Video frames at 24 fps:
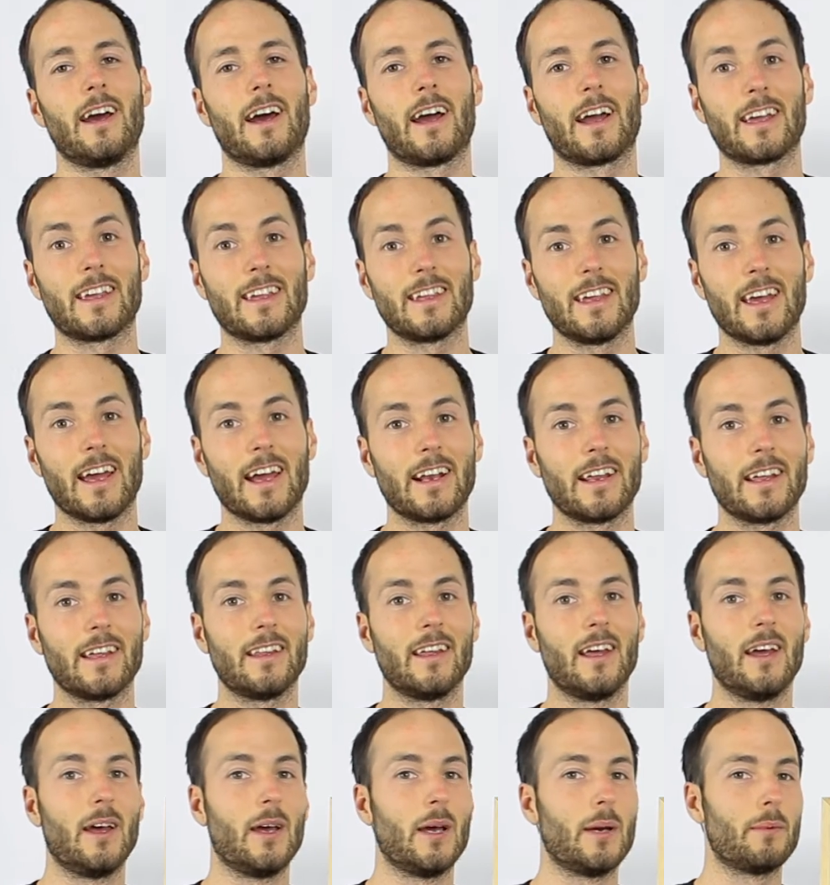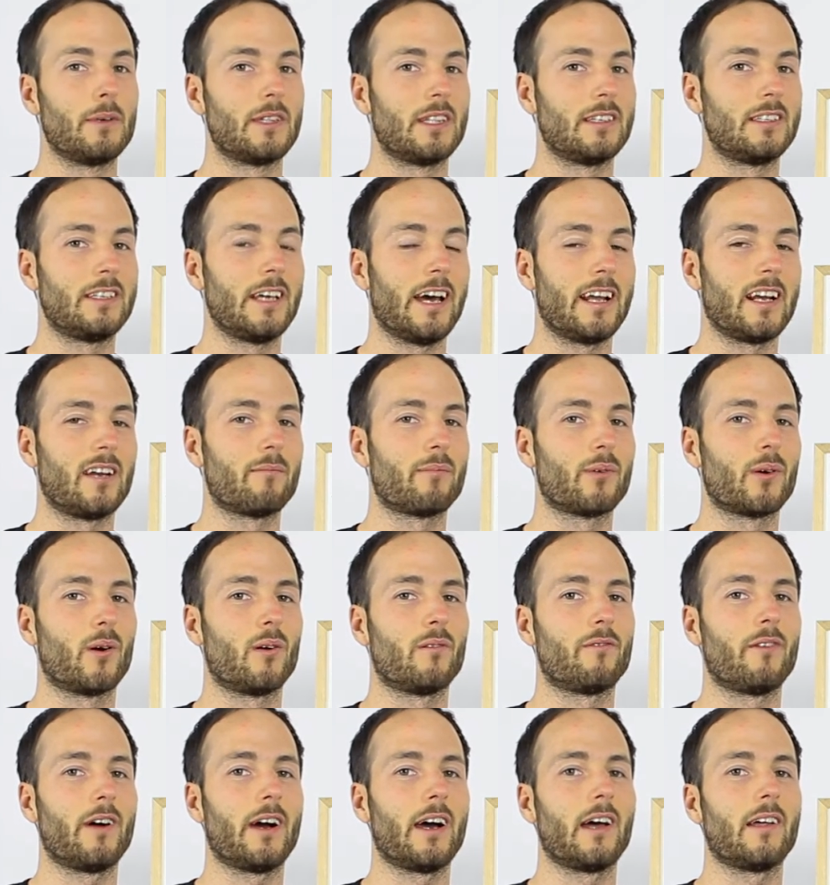I get it, but the tenant
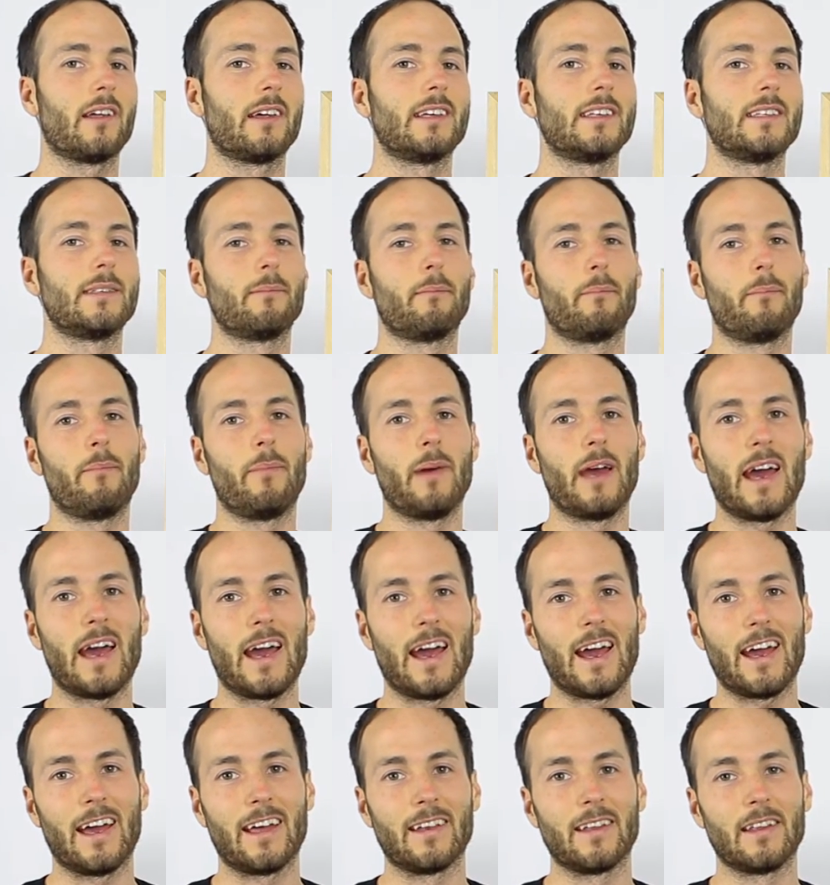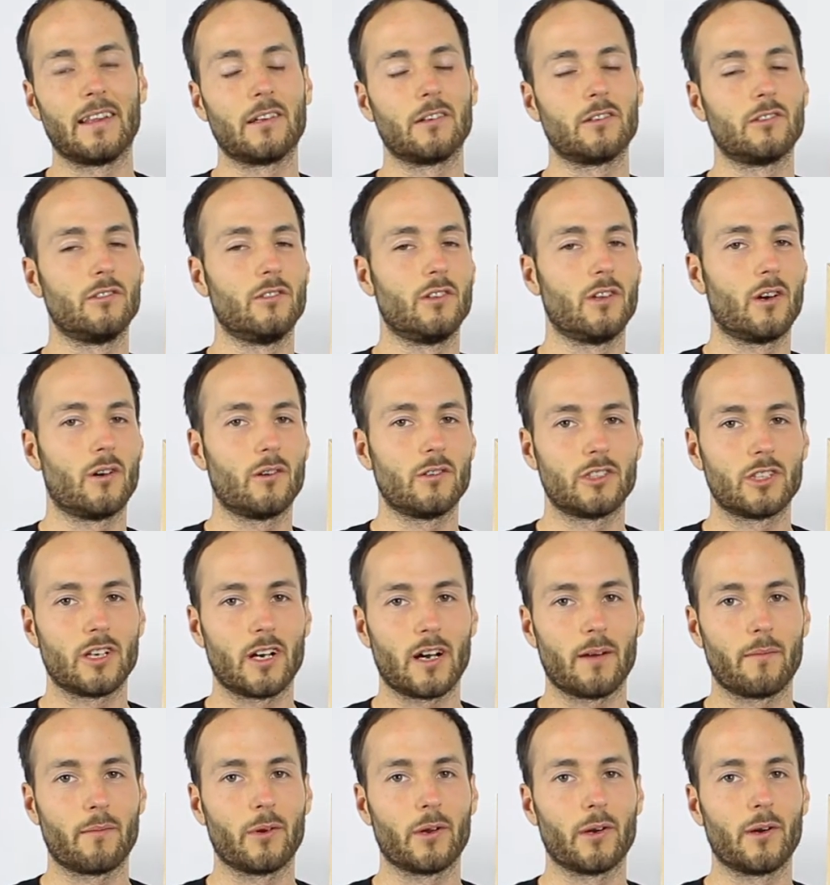profile is bad. There's no
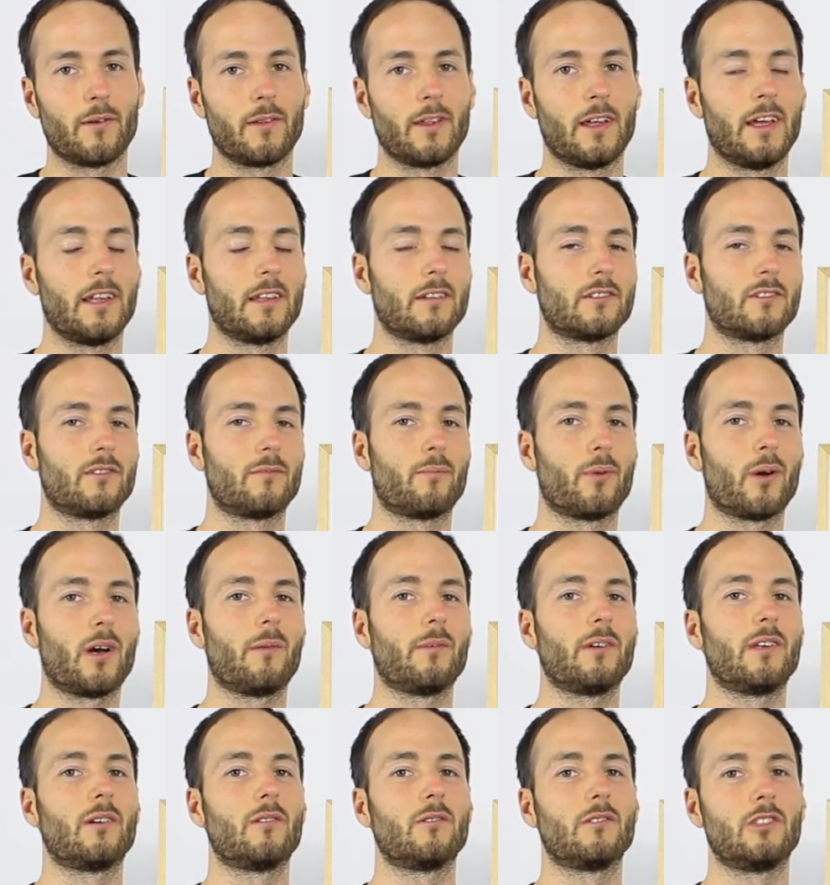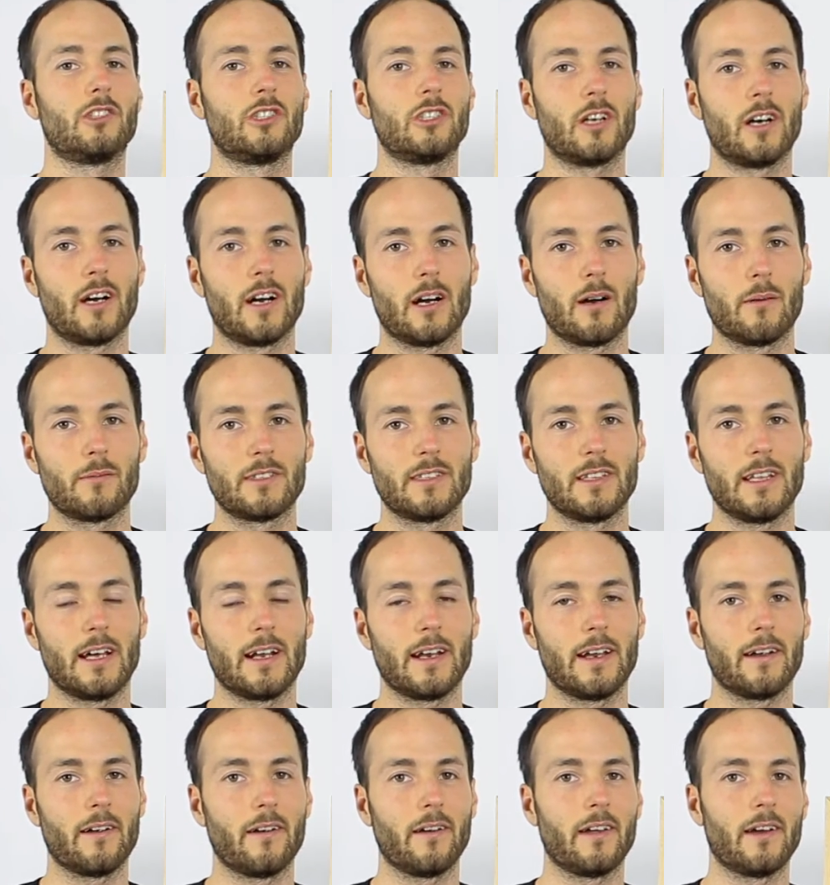job growth. There's probably no jobs in
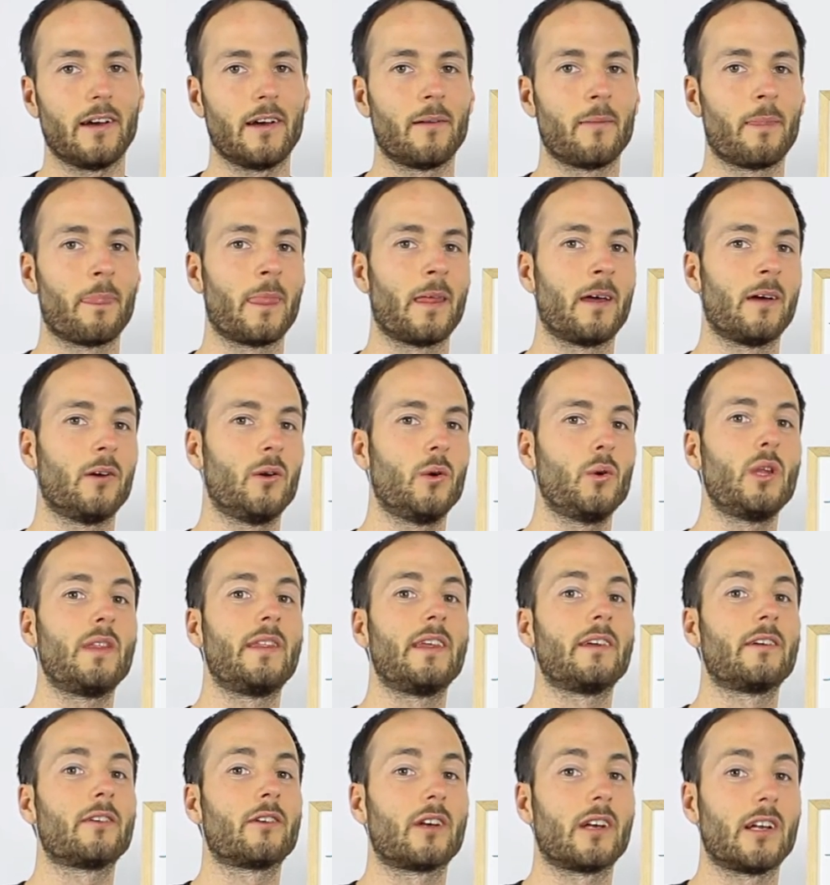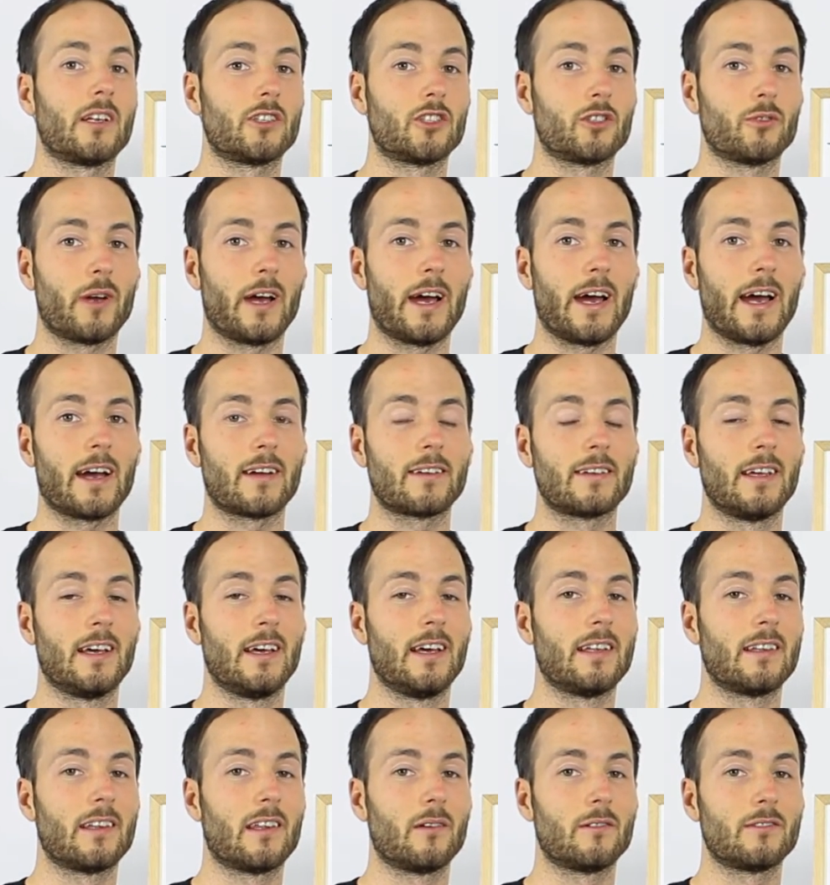that area. Who do you think you're going to attract
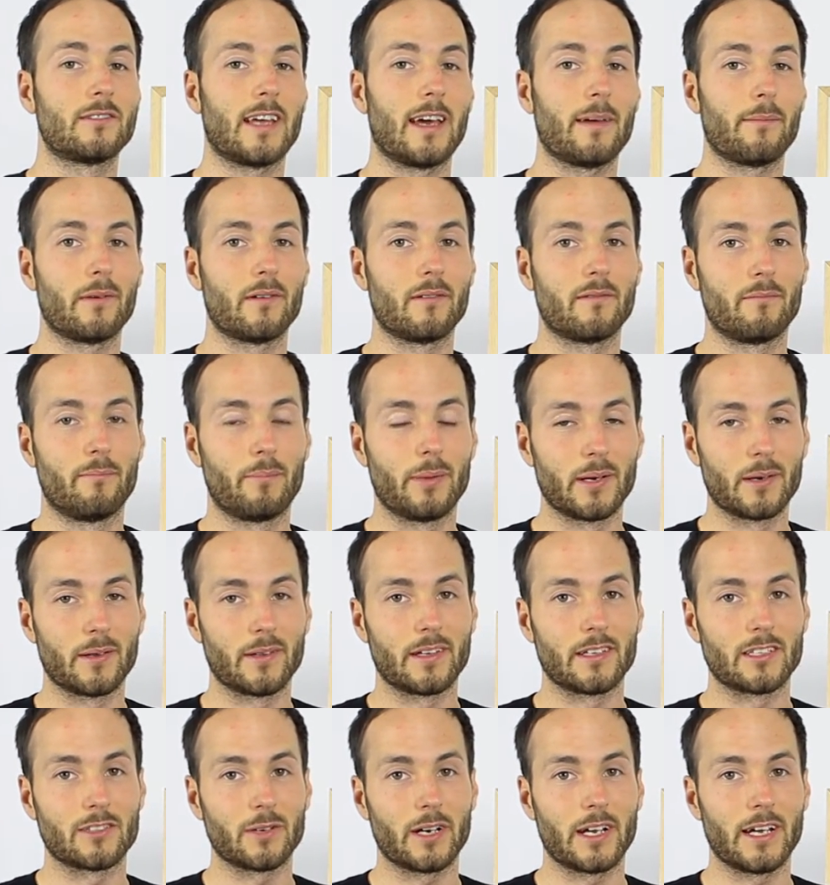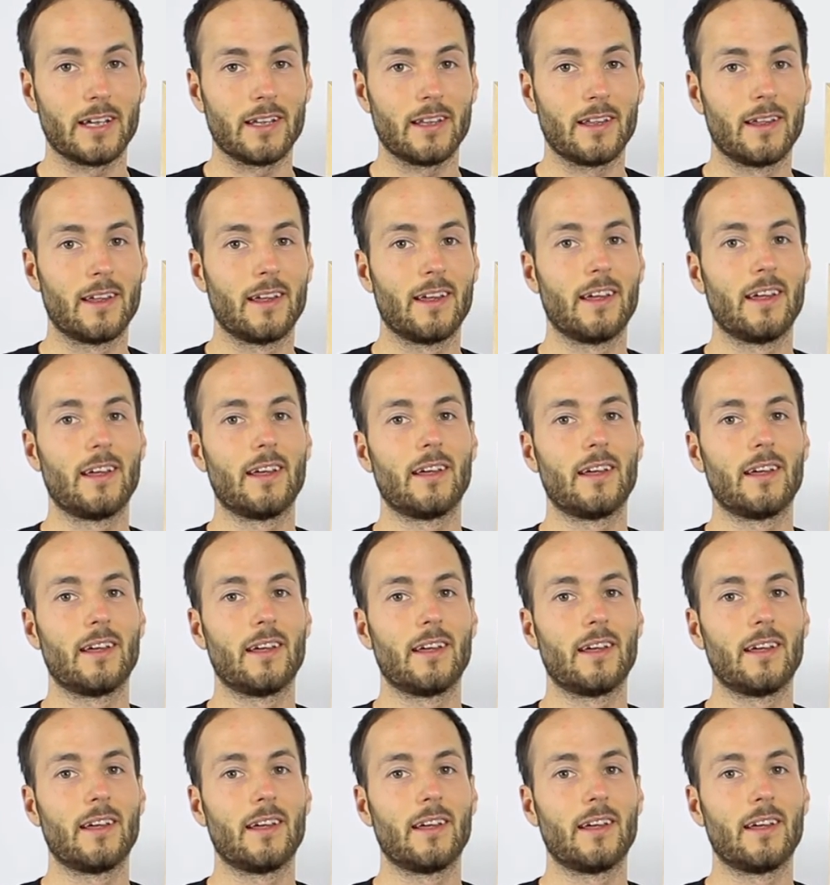for those type of buildings, right?